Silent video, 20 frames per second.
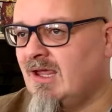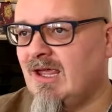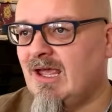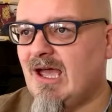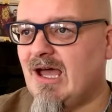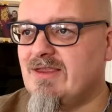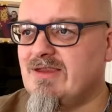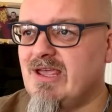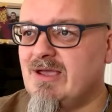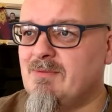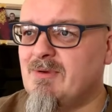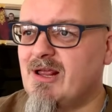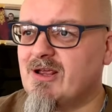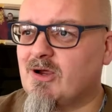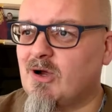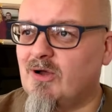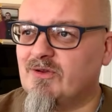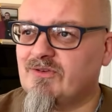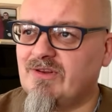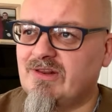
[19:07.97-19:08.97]
And then when I
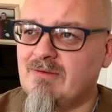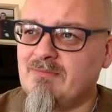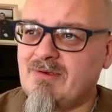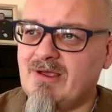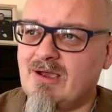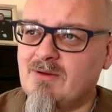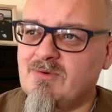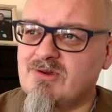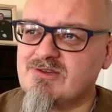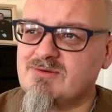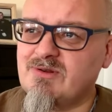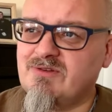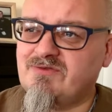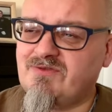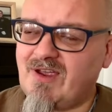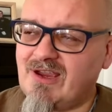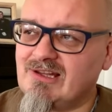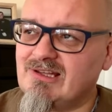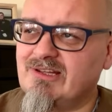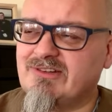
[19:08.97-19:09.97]
got to the bit which would
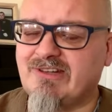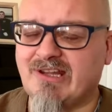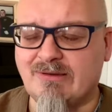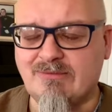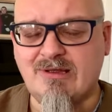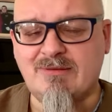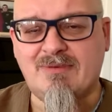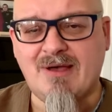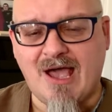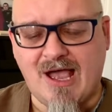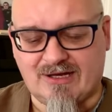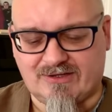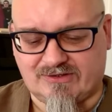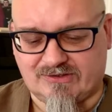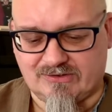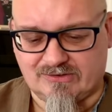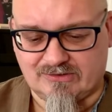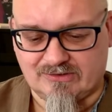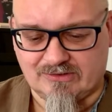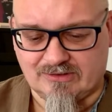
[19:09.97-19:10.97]
finally take me back
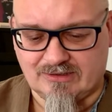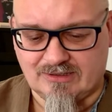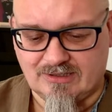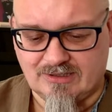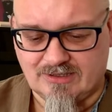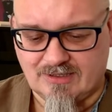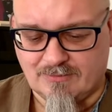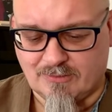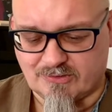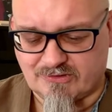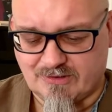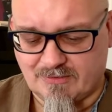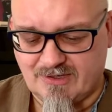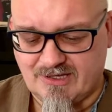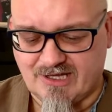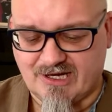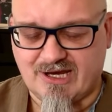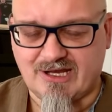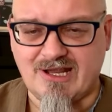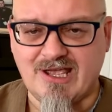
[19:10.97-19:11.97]
to the motorway
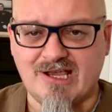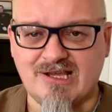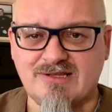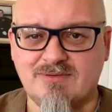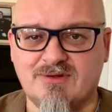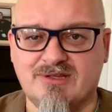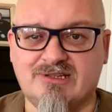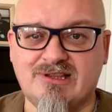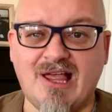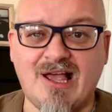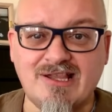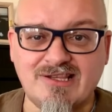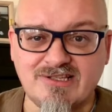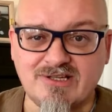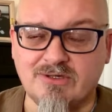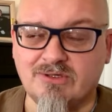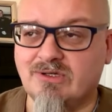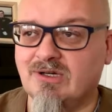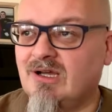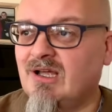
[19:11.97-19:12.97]
that connects with
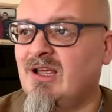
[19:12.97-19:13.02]
Glasgow,